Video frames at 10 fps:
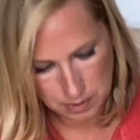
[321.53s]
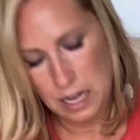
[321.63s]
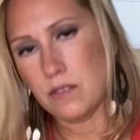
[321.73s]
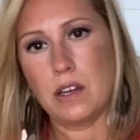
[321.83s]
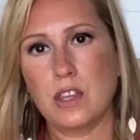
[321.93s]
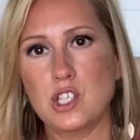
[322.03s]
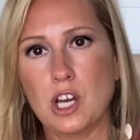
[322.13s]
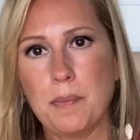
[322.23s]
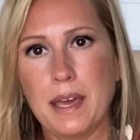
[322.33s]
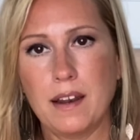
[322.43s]
now I've got the gel
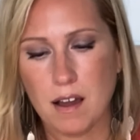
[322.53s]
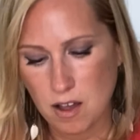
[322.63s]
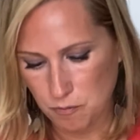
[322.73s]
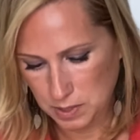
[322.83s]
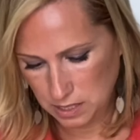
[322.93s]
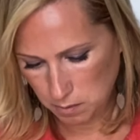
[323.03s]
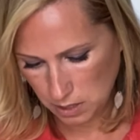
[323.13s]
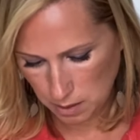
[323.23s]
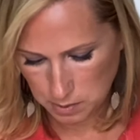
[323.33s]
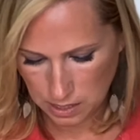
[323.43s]
pen off, but
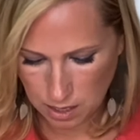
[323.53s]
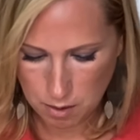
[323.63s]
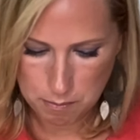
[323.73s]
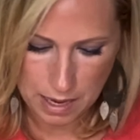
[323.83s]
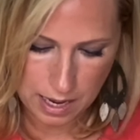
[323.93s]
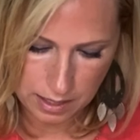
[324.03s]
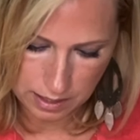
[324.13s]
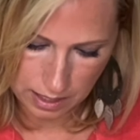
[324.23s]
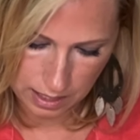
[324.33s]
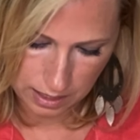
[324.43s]
sometimes I come back
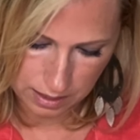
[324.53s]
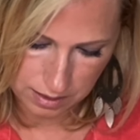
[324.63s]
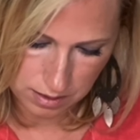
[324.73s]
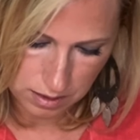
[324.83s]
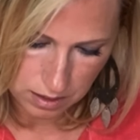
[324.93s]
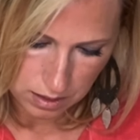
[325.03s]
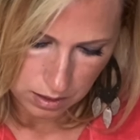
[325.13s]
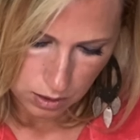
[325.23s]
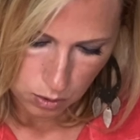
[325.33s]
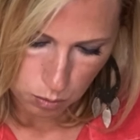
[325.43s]
and
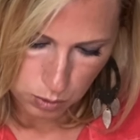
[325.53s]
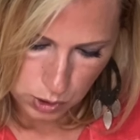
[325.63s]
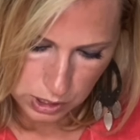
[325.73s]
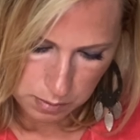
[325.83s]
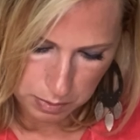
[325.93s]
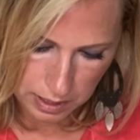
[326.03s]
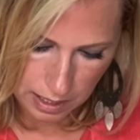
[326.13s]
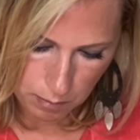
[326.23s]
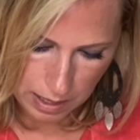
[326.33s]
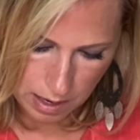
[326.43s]
we'll just play
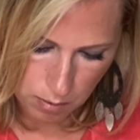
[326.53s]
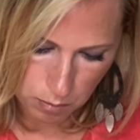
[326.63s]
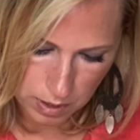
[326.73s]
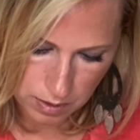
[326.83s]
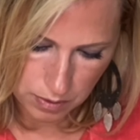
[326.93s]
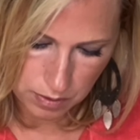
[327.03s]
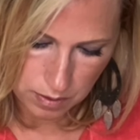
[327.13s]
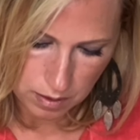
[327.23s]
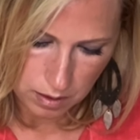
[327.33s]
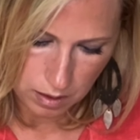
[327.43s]
around with
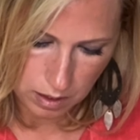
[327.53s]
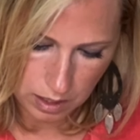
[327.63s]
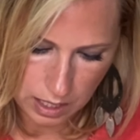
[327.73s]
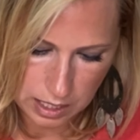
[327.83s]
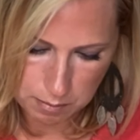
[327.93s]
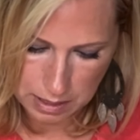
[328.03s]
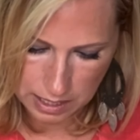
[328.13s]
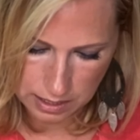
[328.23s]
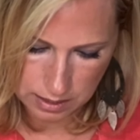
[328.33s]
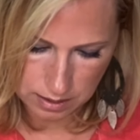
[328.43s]
cutting
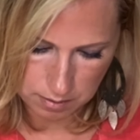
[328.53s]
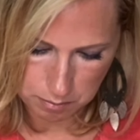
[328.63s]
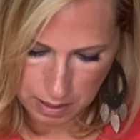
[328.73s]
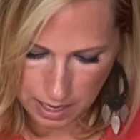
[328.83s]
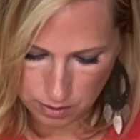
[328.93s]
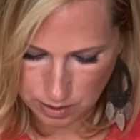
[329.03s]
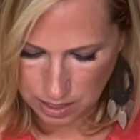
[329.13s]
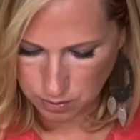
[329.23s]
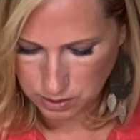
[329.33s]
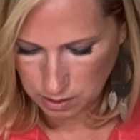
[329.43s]
my pattern
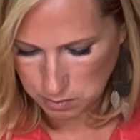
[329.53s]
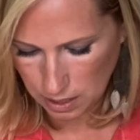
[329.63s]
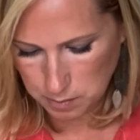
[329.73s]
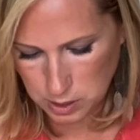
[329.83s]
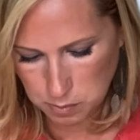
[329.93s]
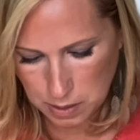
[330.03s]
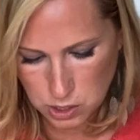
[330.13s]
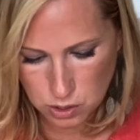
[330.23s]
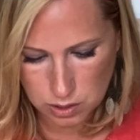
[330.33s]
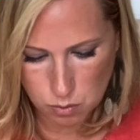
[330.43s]
out. Sometimes,
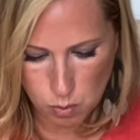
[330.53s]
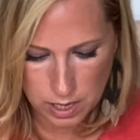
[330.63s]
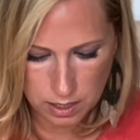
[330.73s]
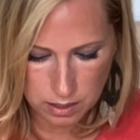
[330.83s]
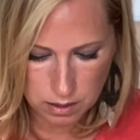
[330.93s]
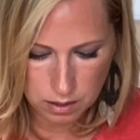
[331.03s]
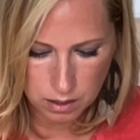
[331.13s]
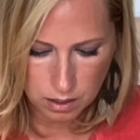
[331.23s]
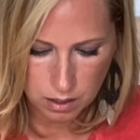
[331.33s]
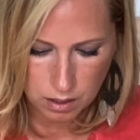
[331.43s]
especially when
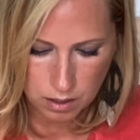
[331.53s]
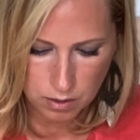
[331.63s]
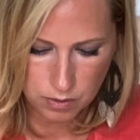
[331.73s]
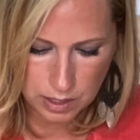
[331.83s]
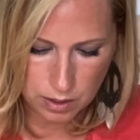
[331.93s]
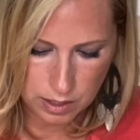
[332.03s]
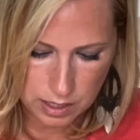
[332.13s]
there